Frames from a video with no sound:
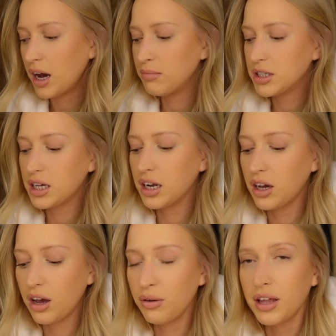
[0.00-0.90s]
I'm just going to
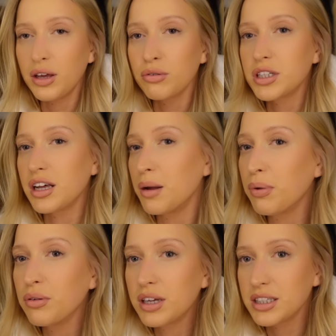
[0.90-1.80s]
go in the order that I
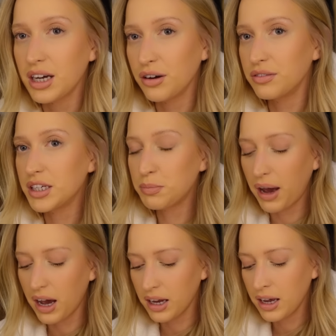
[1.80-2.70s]
pull things out of this
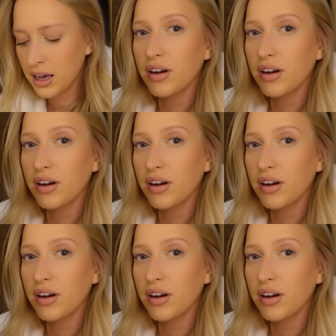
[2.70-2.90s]
bag.